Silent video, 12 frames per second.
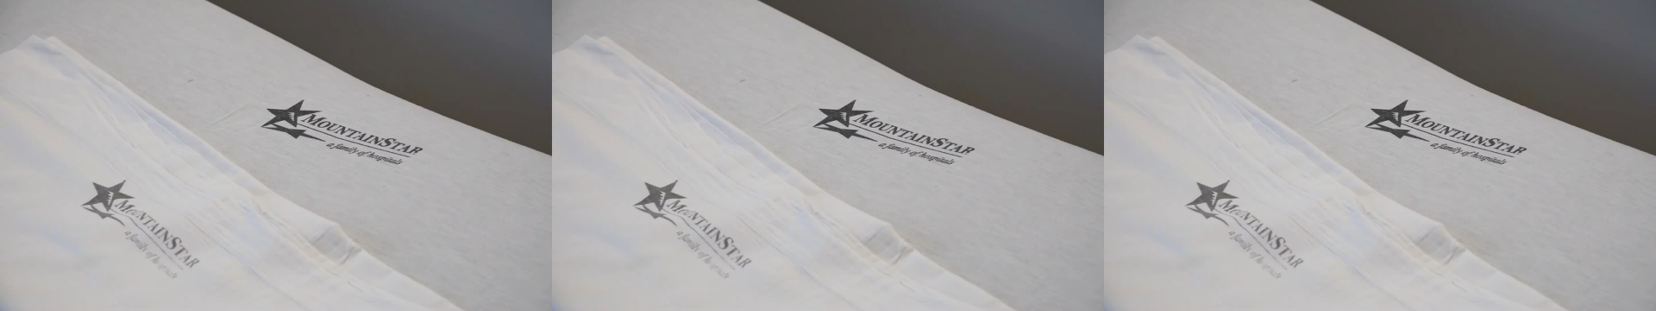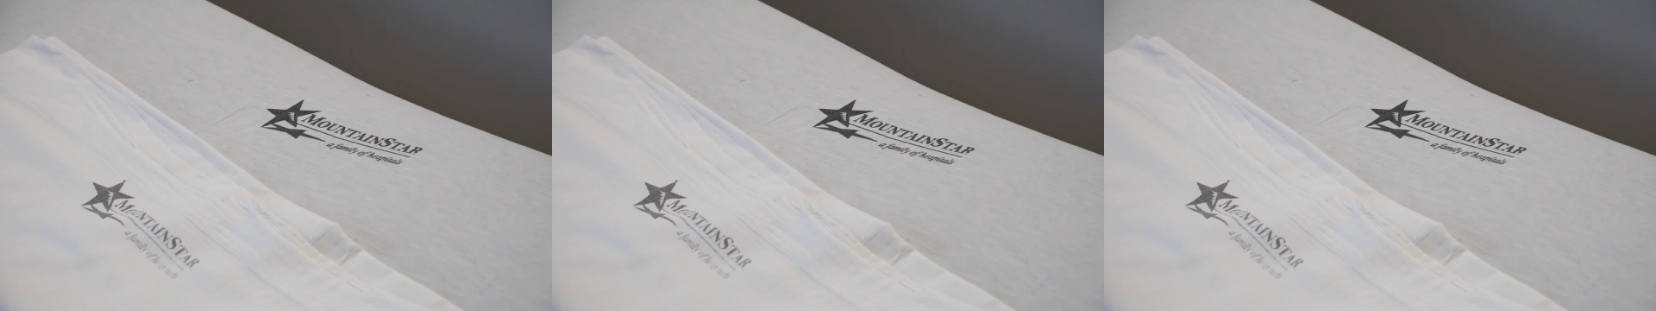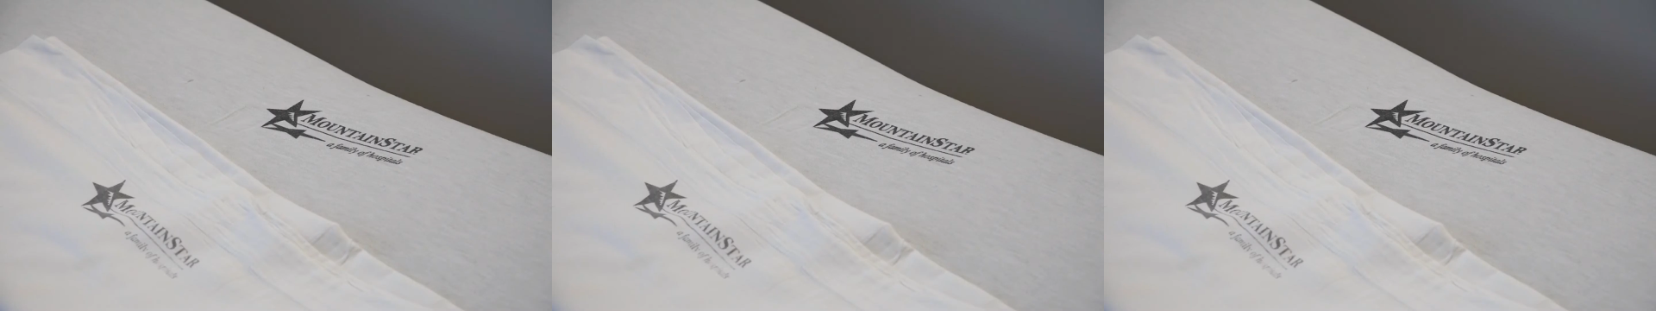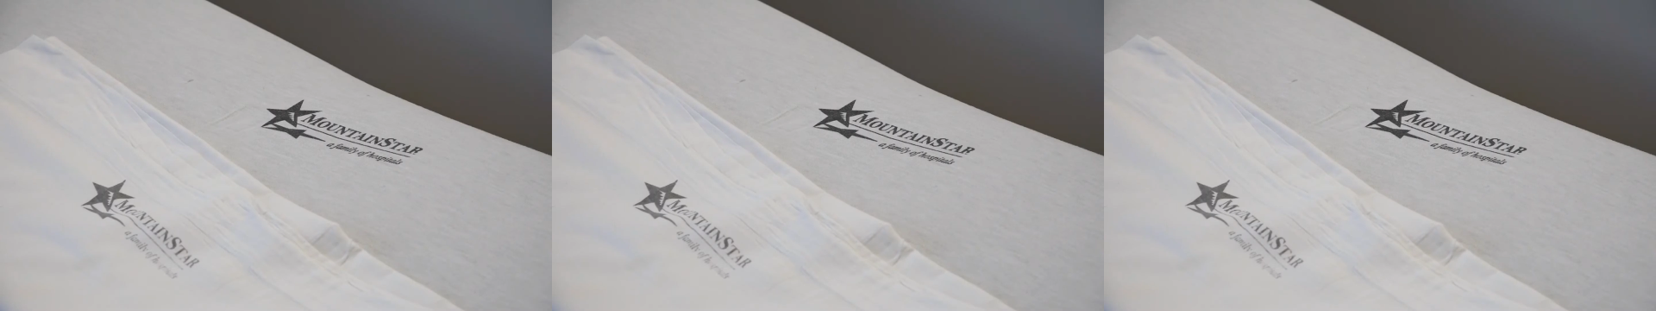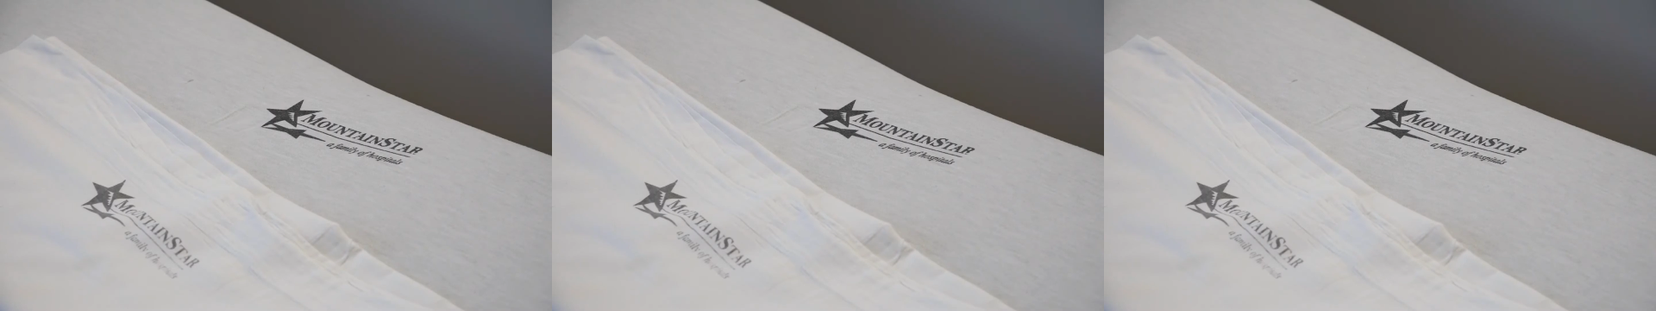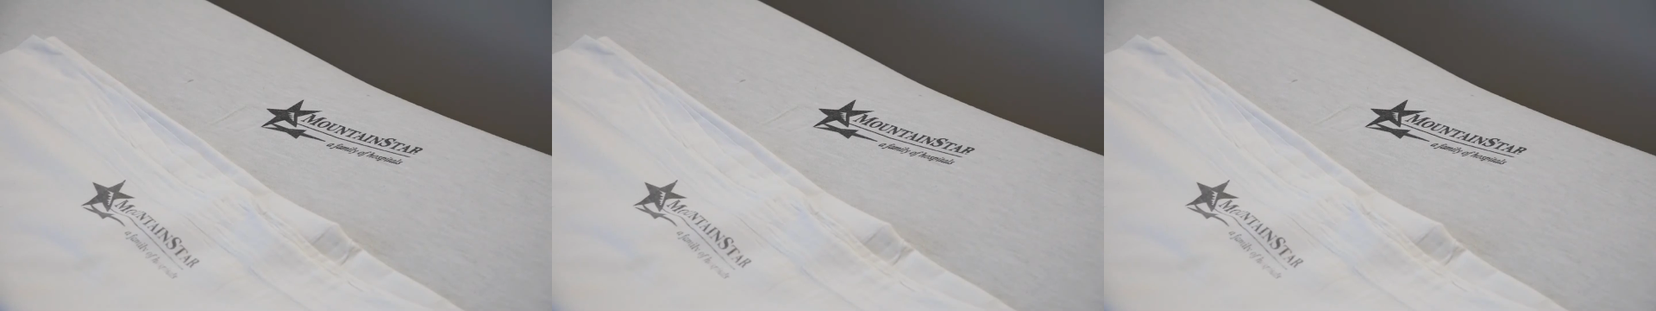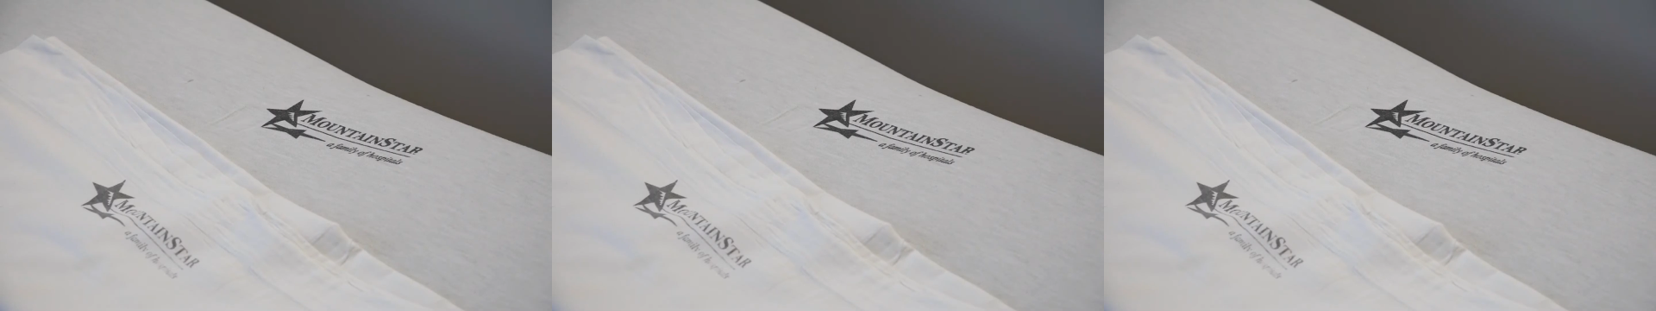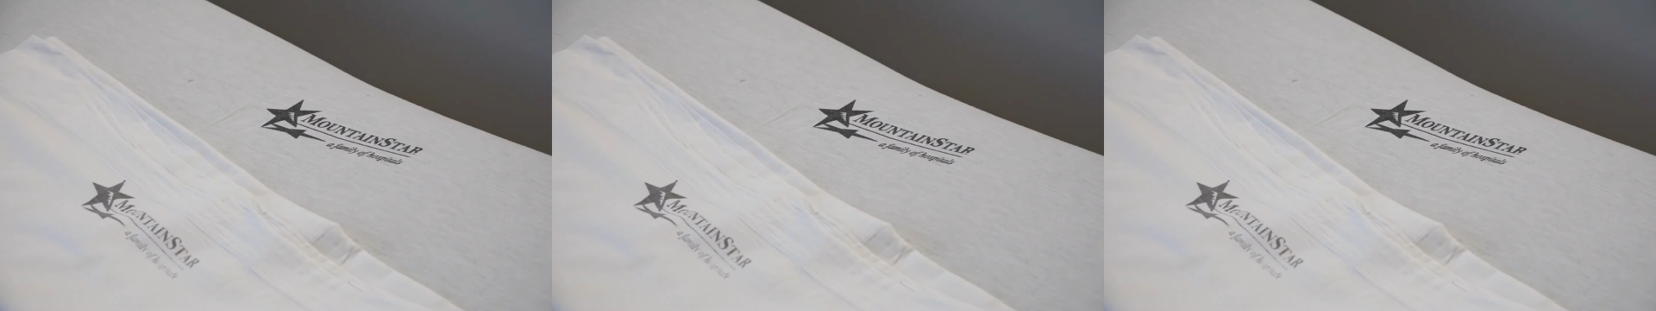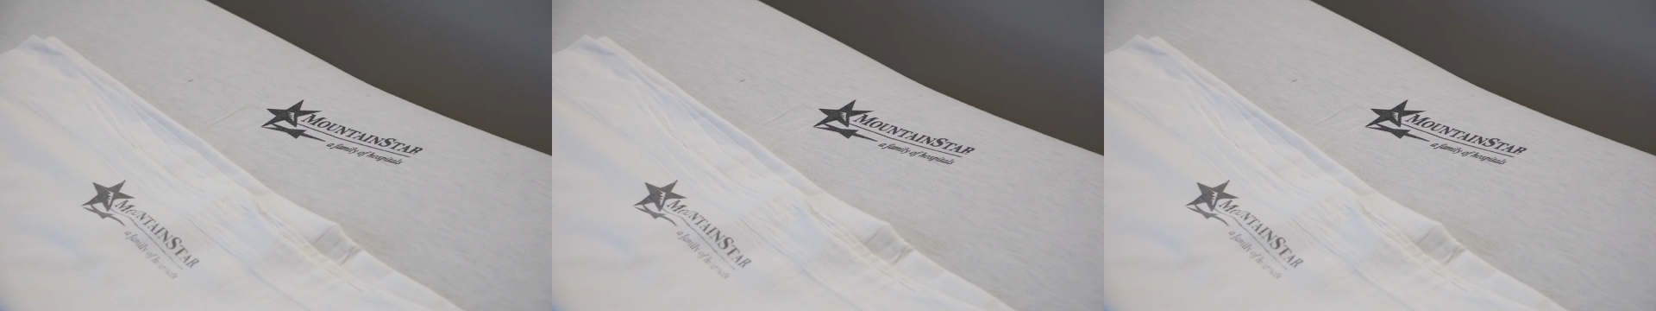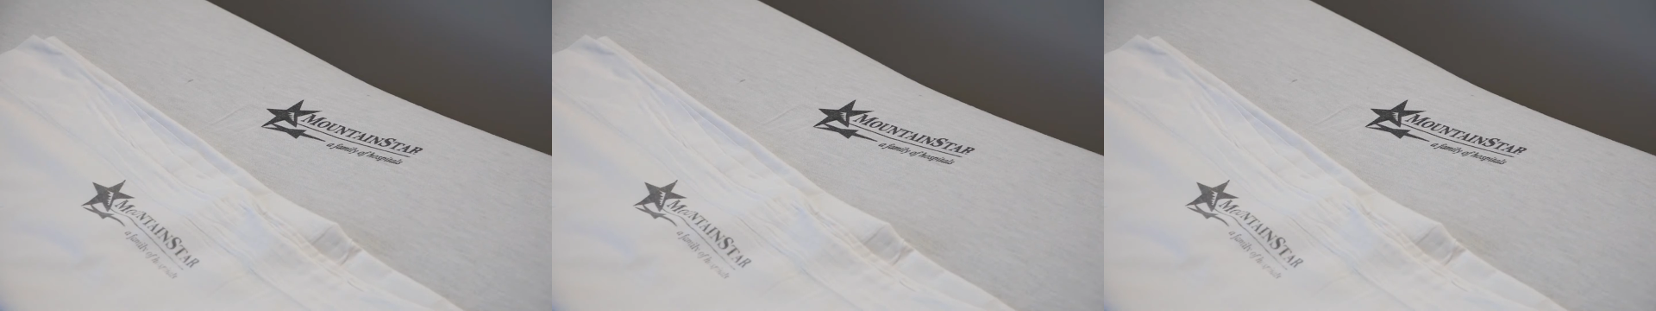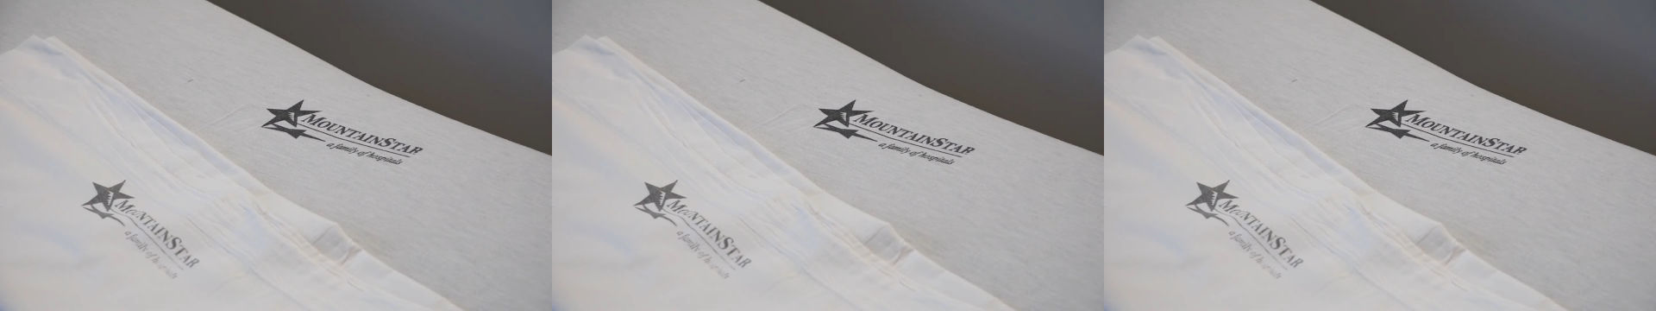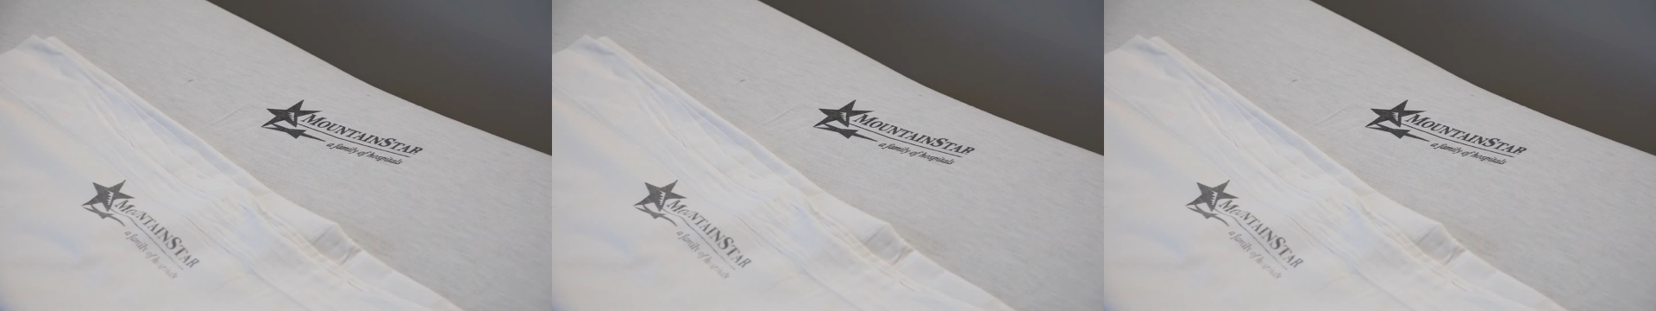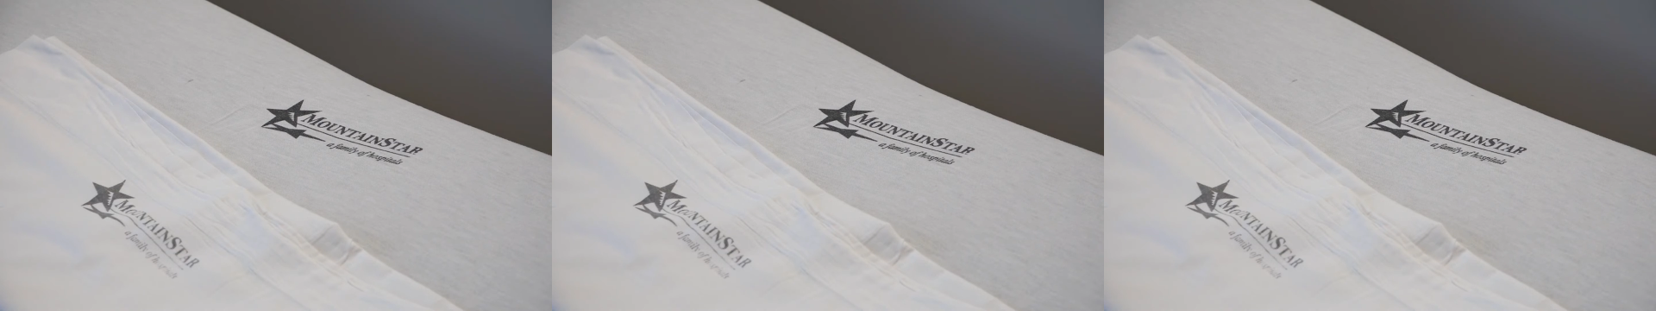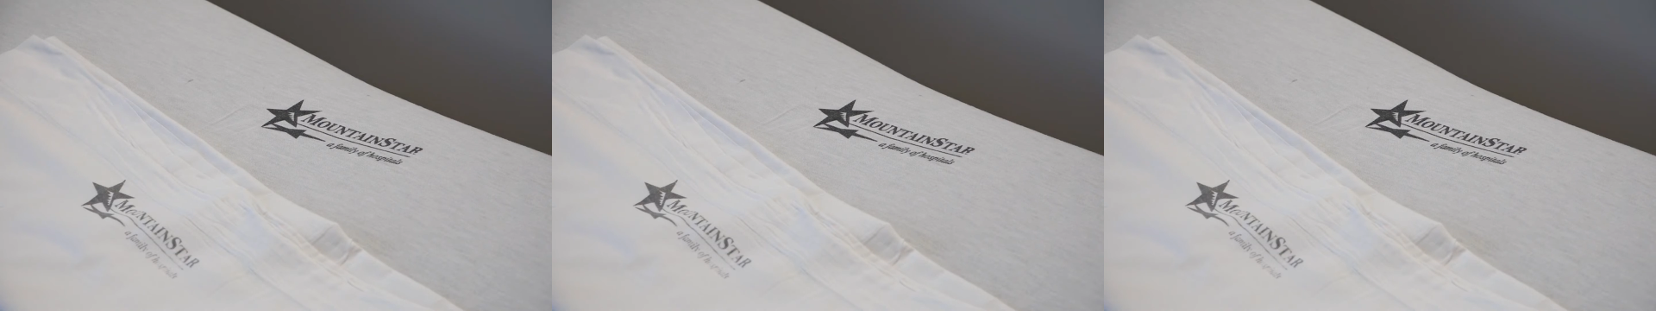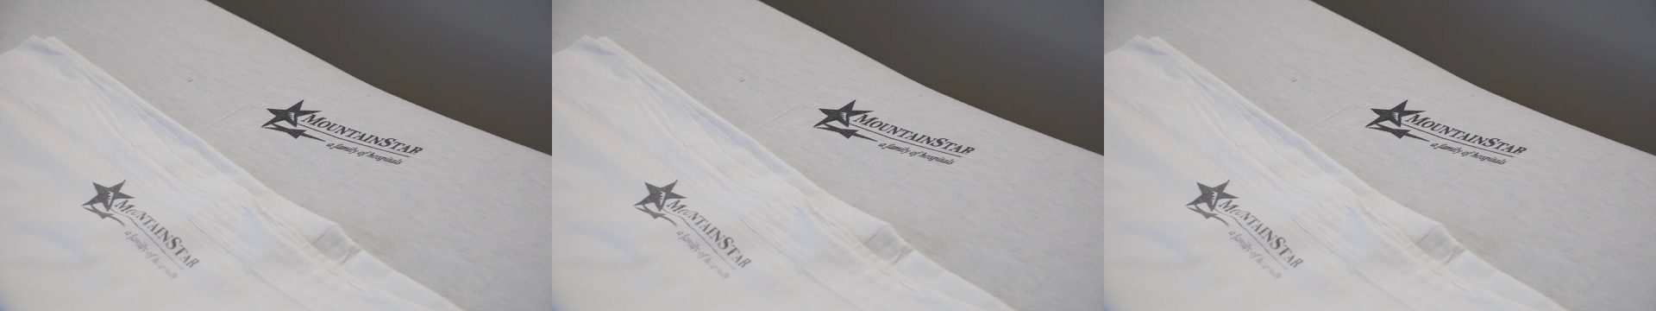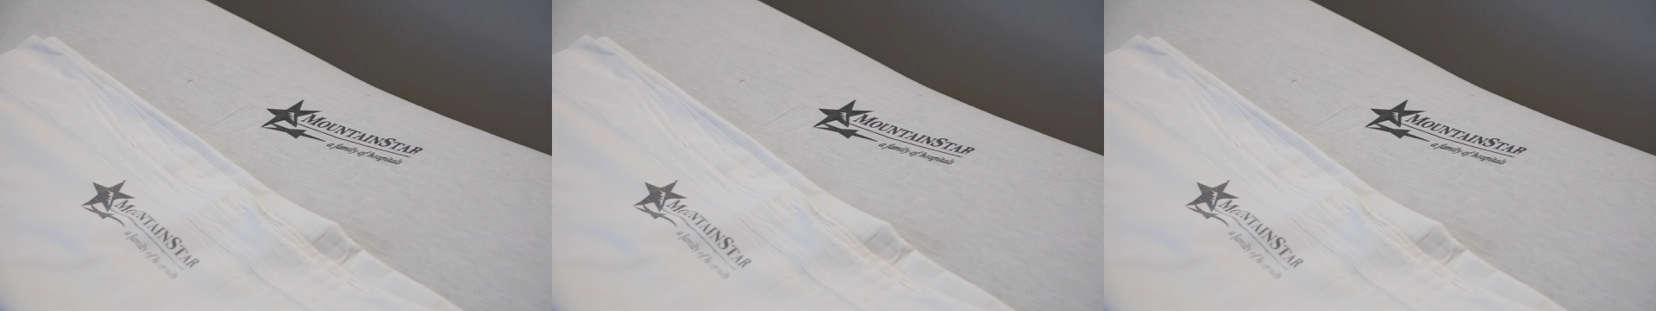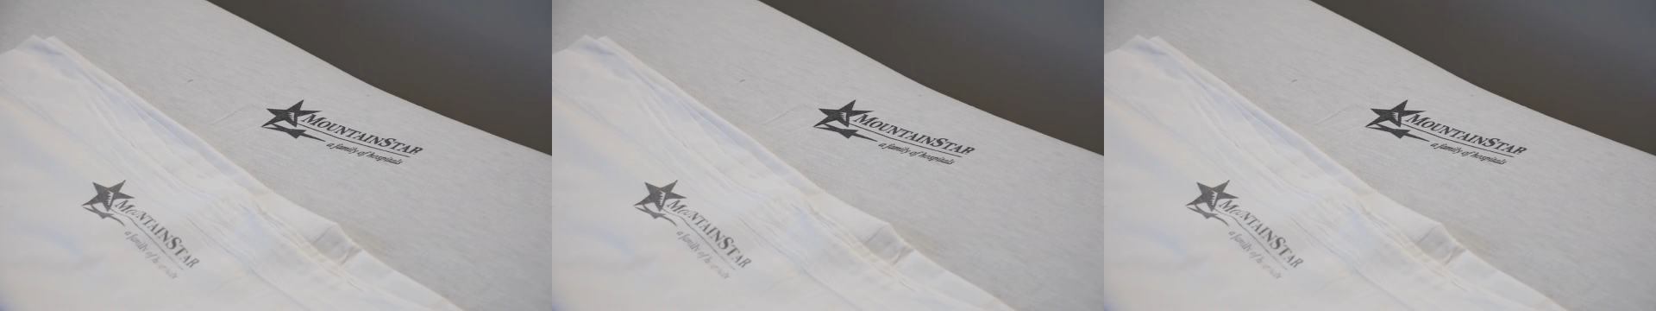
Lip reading: Nobody's mouth can be seen.